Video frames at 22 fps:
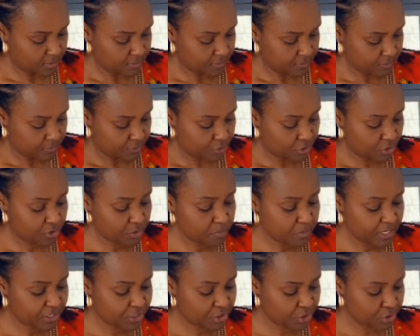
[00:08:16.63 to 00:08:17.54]
Just
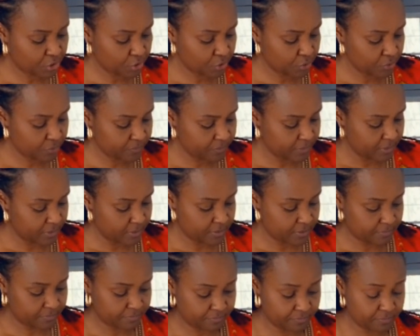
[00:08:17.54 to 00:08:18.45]
make sure
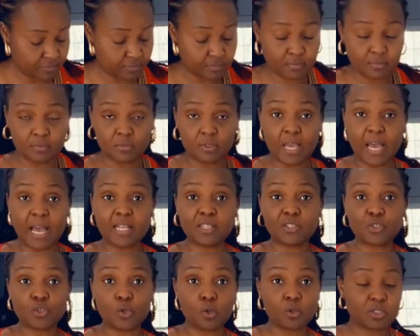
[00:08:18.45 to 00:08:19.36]
add
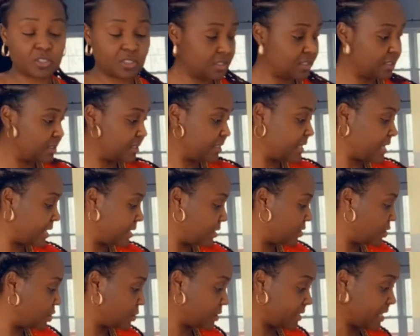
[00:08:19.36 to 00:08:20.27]
salt to
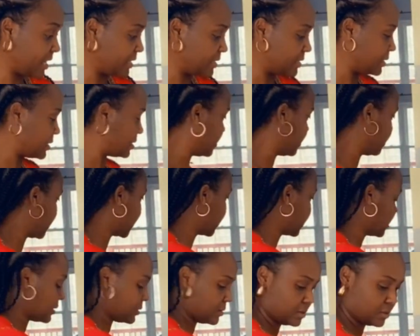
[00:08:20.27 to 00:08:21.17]
taste,
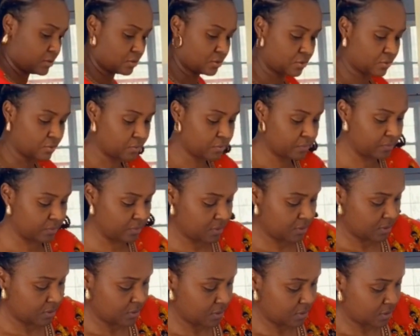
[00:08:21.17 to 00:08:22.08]
because you know
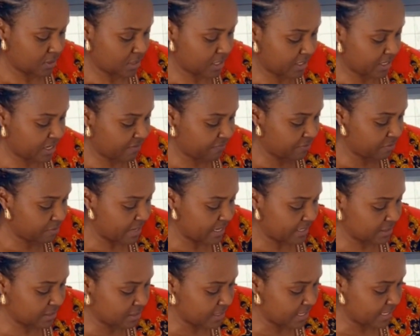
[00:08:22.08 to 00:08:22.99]
not
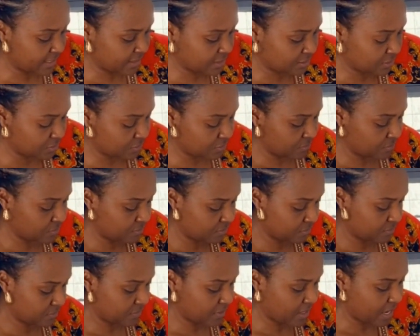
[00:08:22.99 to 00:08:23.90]
everybody likes to
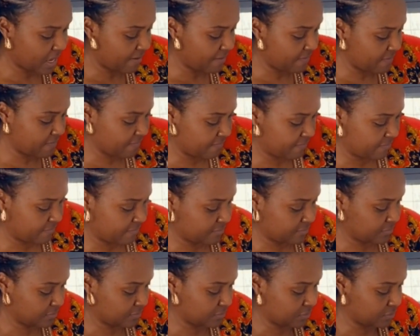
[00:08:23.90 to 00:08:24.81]
have
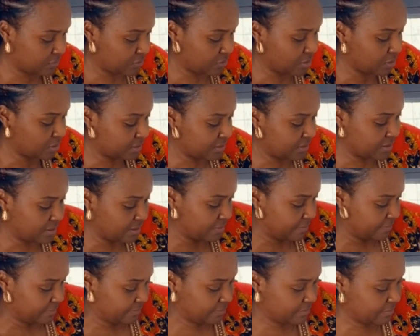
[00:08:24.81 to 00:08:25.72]
salt,
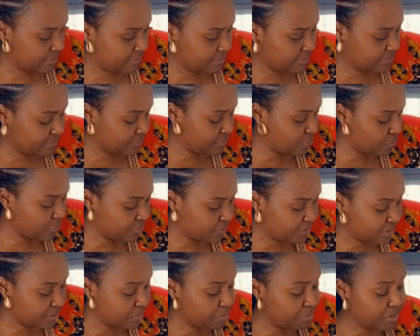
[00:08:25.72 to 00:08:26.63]
you know, or
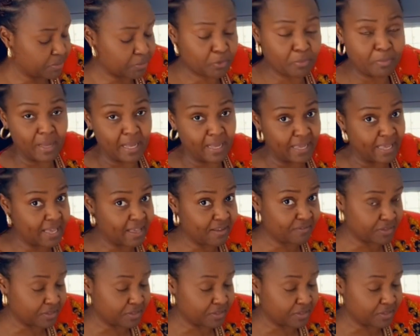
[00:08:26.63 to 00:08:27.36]
some people might have